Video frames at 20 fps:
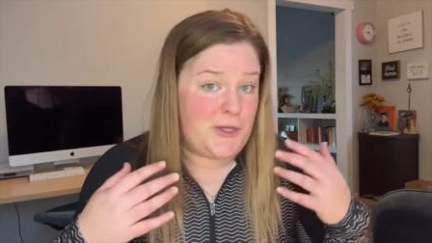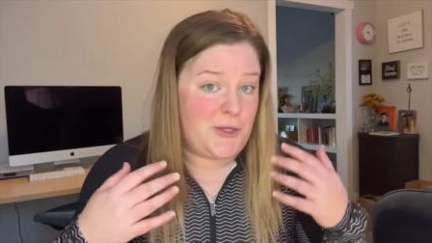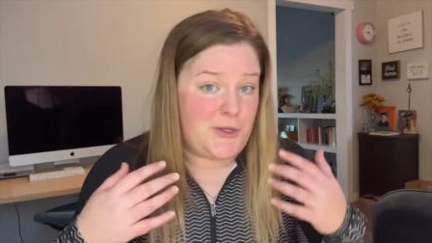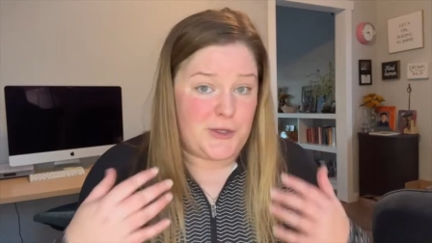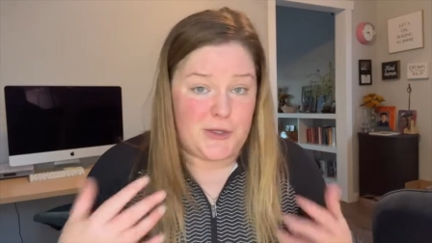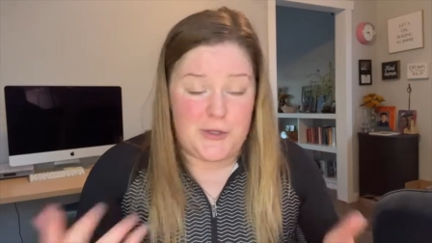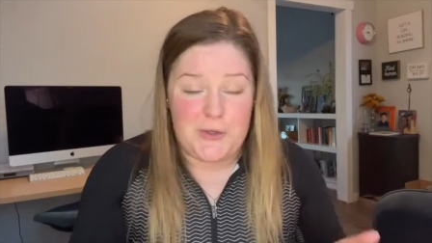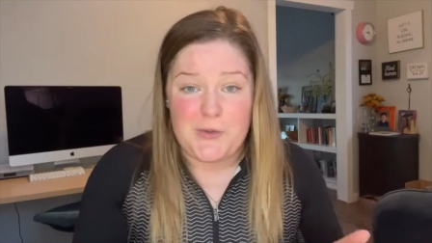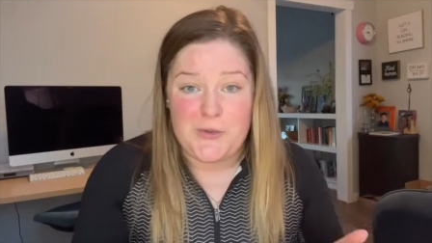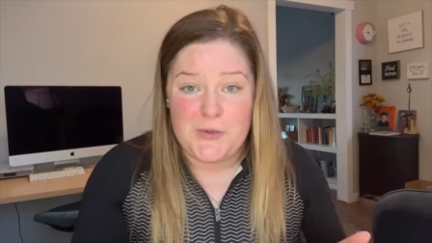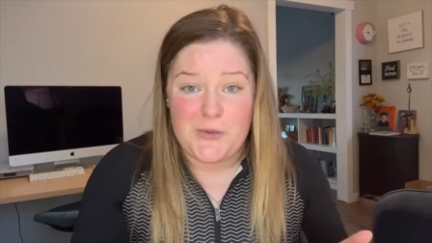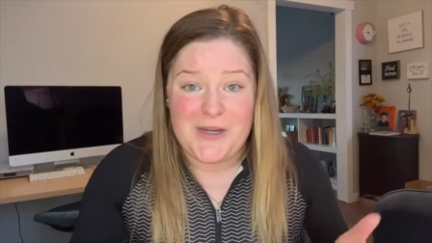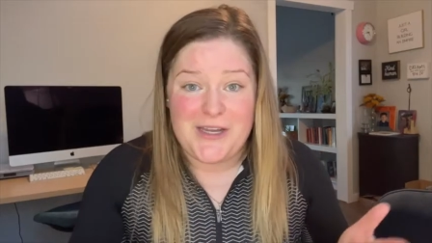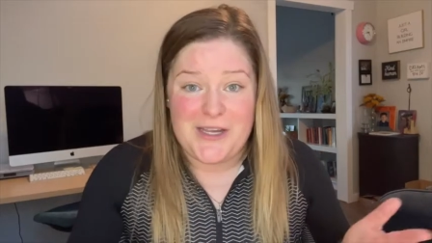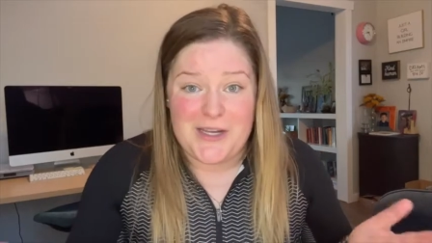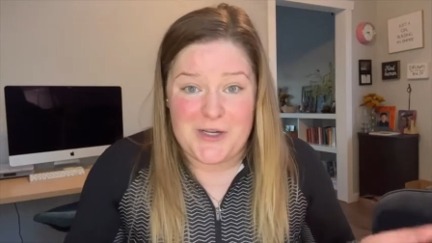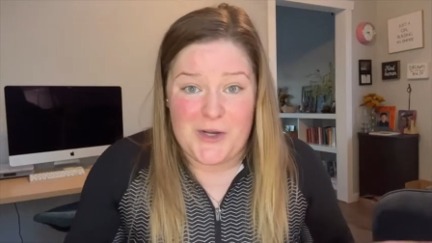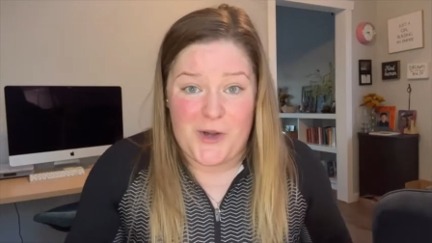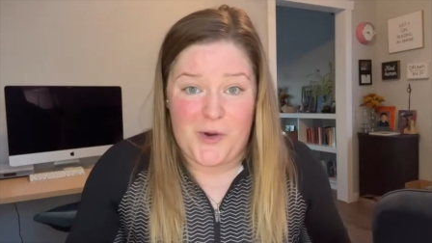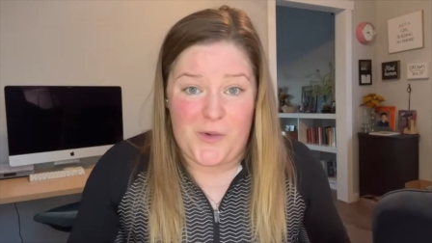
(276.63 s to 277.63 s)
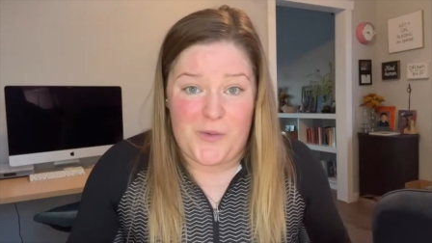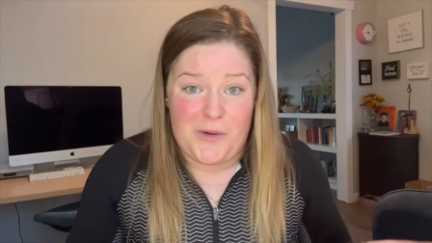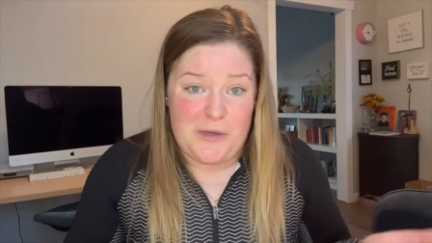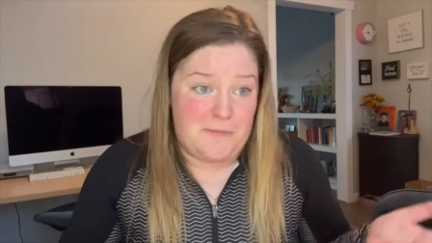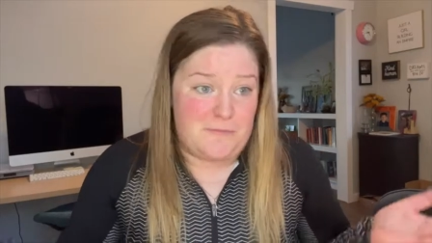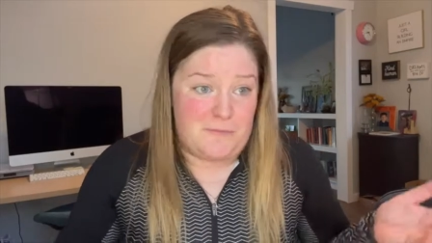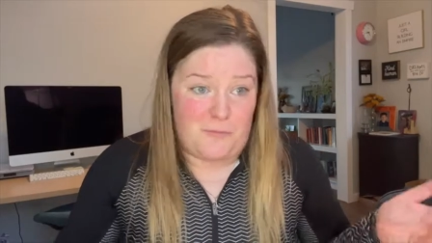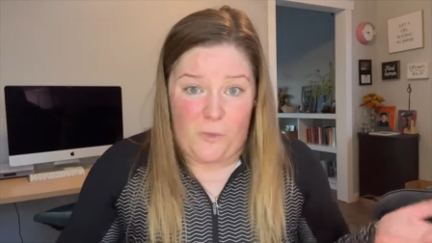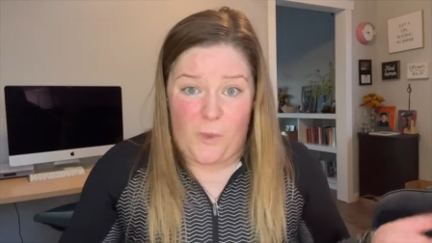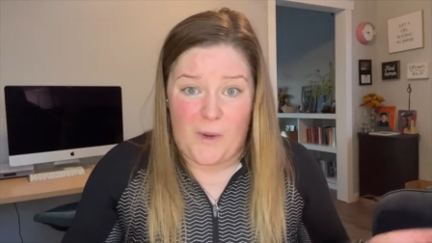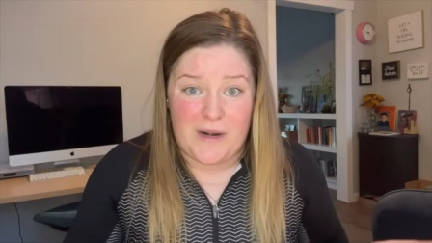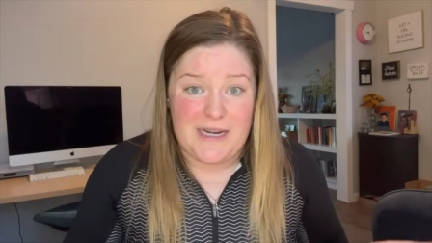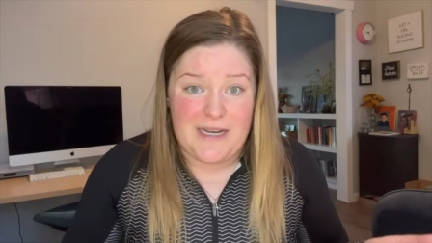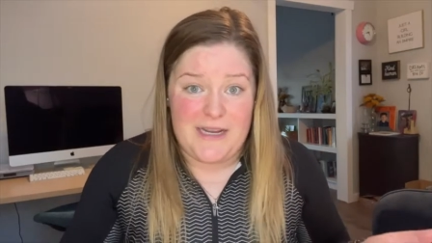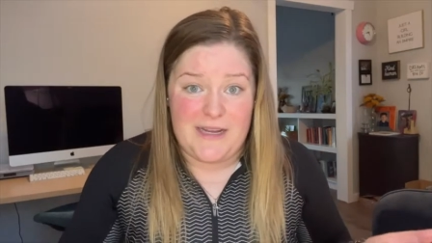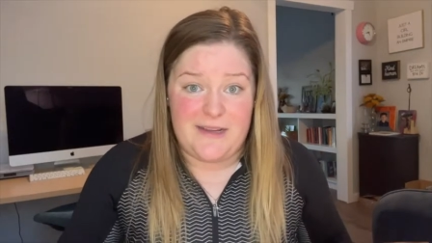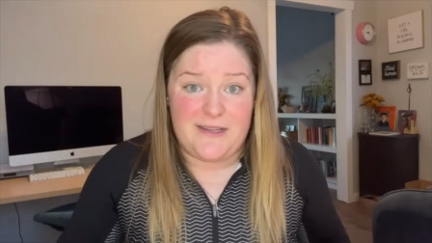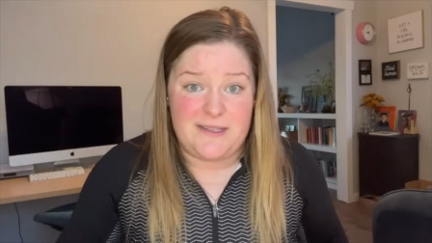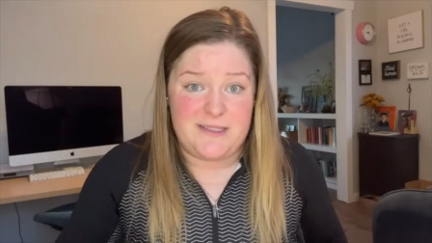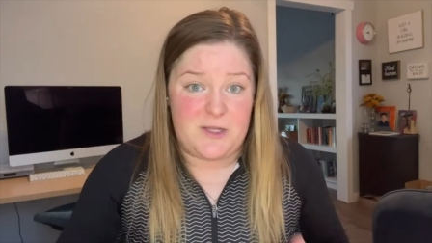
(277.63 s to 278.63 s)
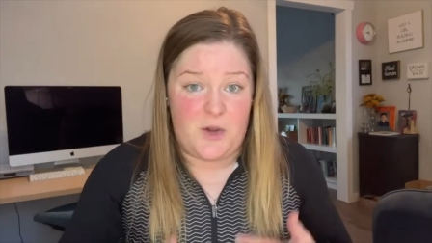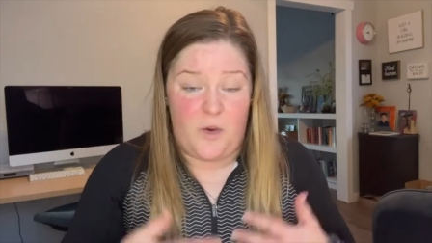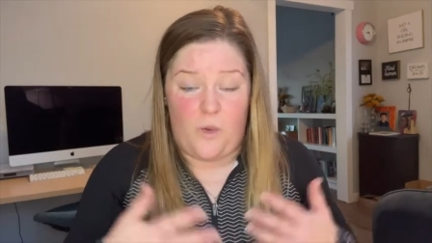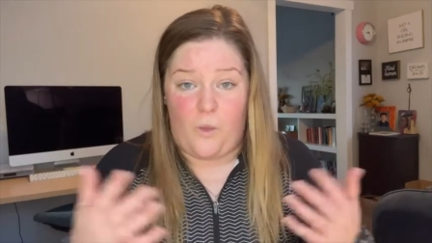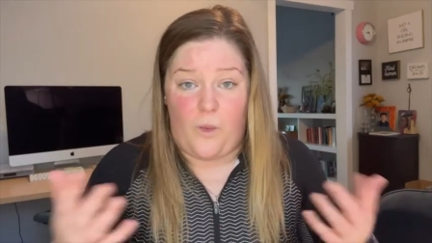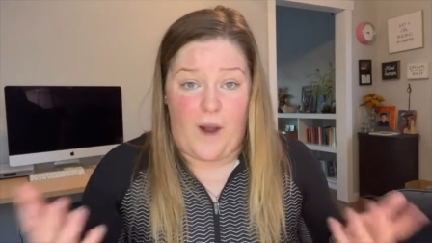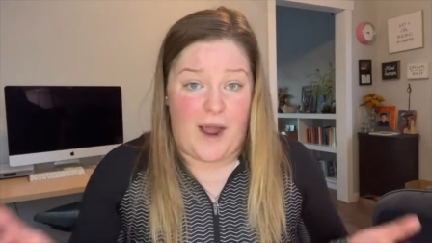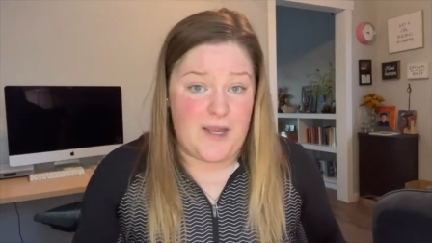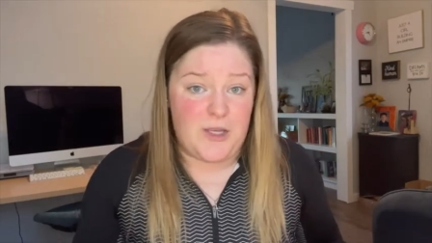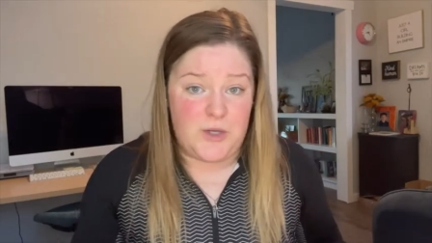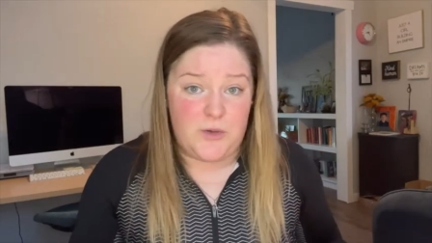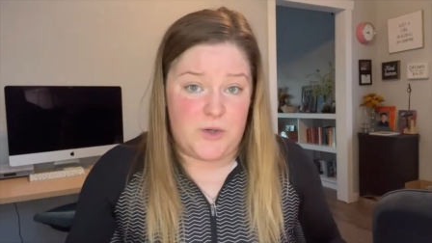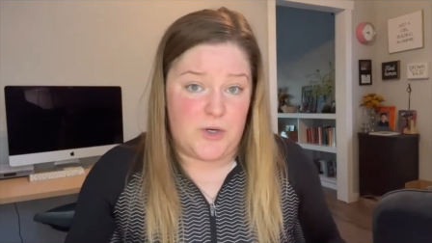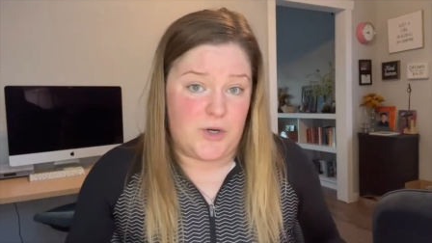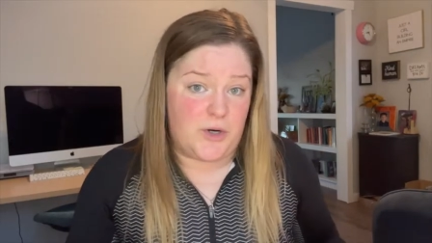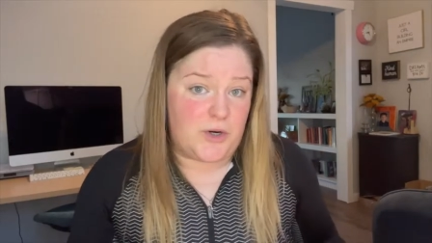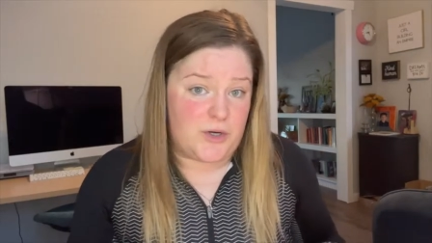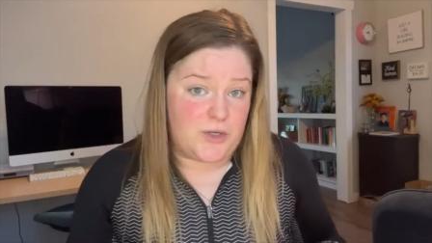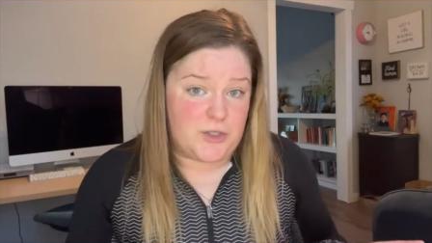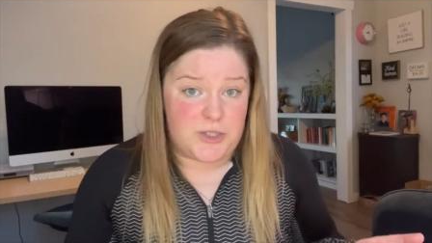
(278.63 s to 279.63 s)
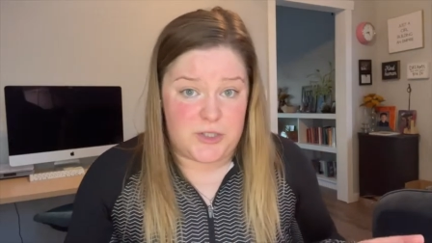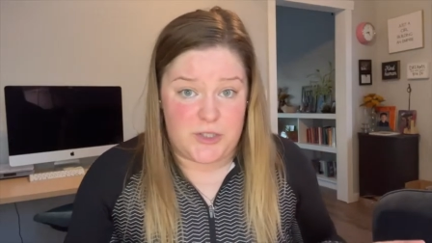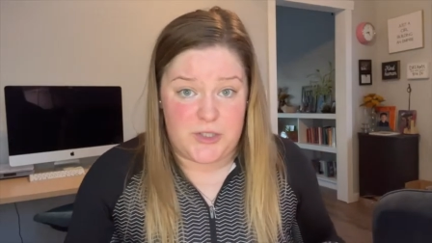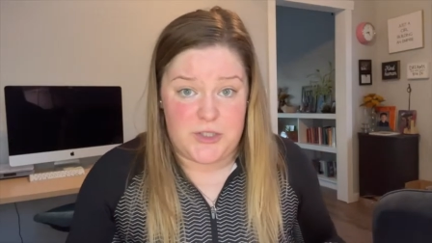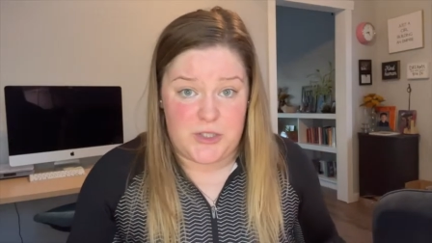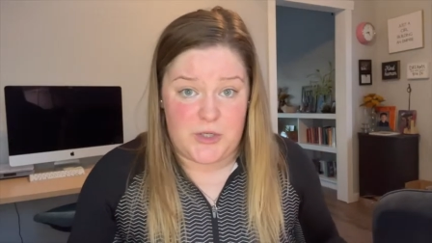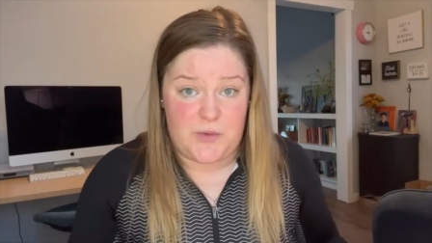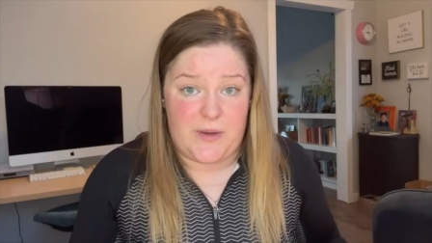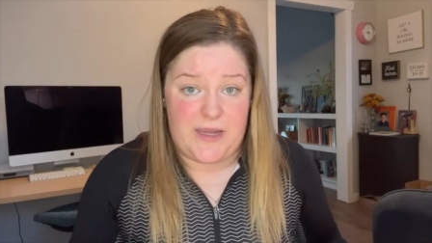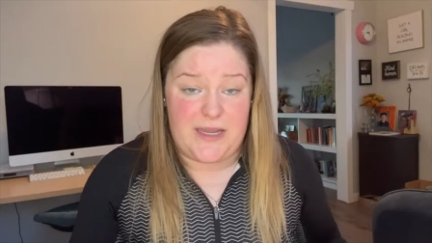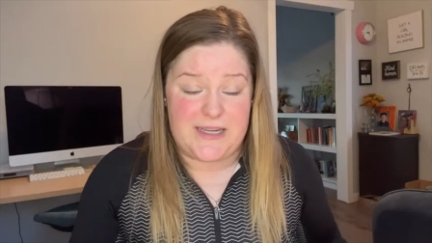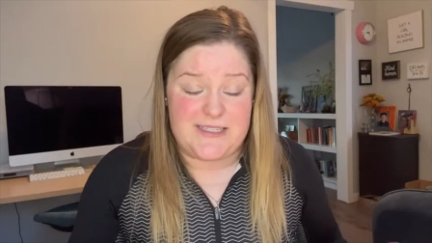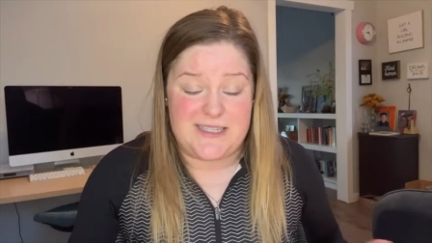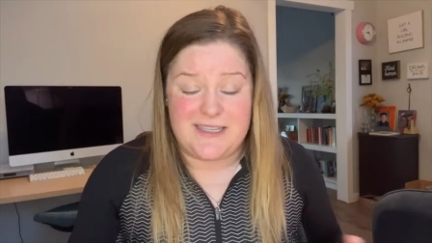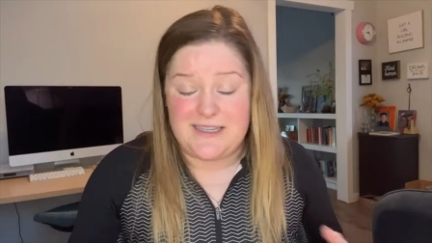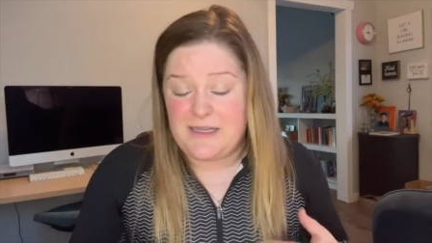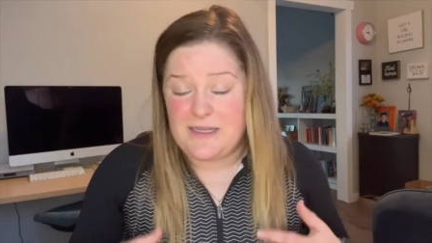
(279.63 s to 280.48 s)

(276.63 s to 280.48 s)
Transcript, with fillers: you know what it is, why you could or should do it,